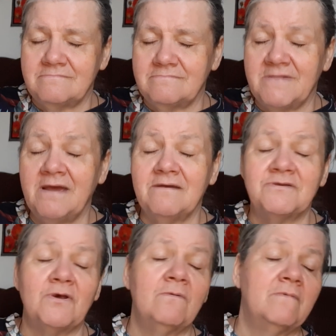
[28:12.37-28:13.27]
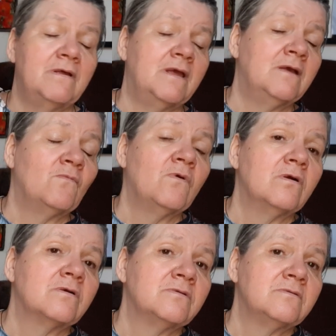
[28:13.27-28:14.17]
Yeah, so it
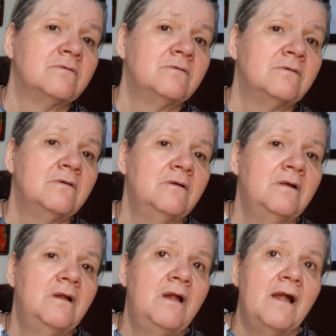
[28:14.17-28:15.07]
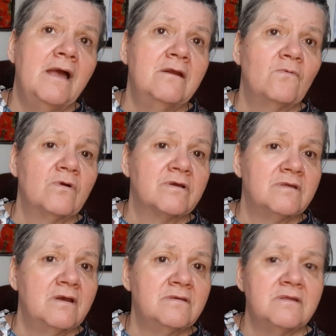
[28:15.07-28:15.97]
works, and it works
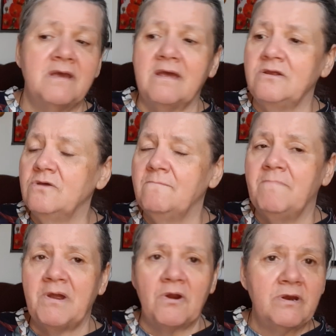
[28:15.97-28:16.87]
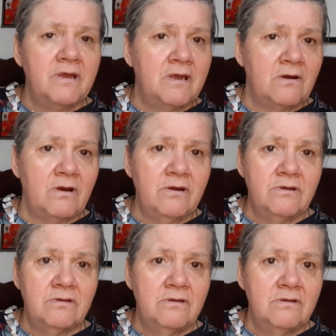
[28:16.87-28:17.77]
nicely, and you barely hear it.
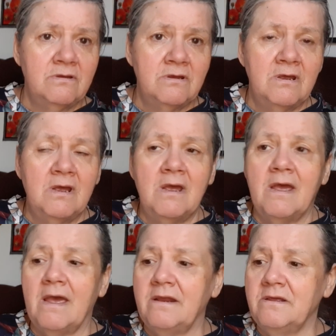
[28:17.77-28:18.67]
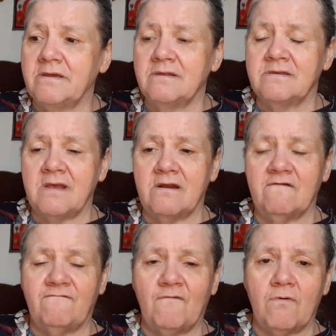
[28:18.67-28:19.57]
And you can set it
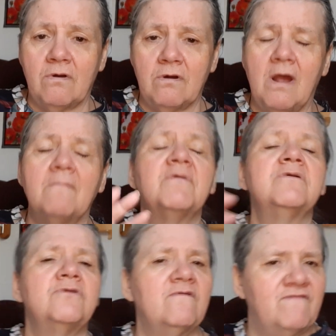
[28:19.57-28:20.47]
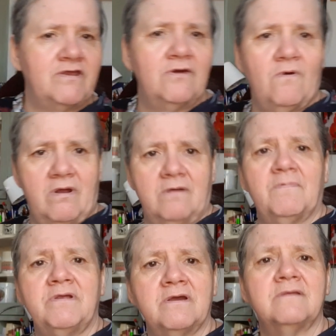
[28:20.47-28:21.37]
for, I'm going to do a video on it,
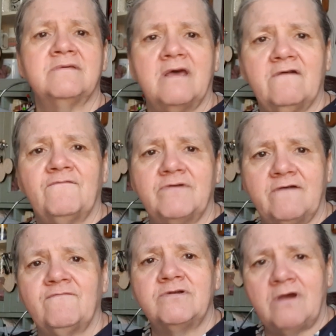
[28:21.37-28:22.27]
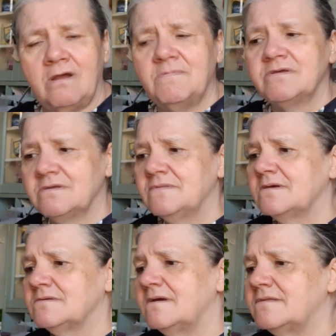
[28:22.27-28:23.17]
but you can set it for different timings and
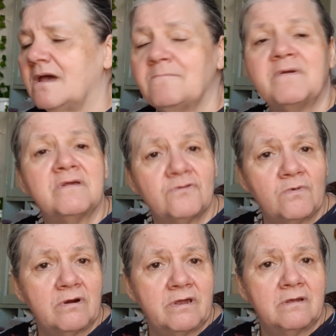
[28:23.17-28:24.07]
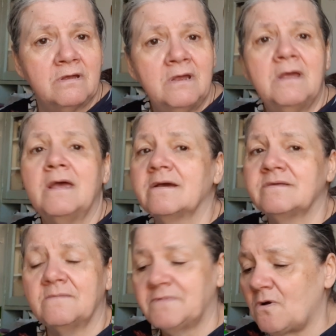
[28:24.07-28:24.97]
things like that, but it's working,
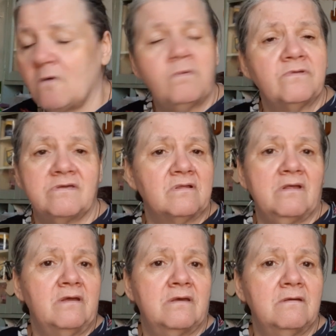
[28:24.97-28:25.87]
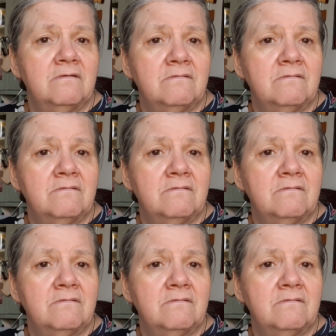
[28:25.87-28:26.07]
except that Opal doesn't like it.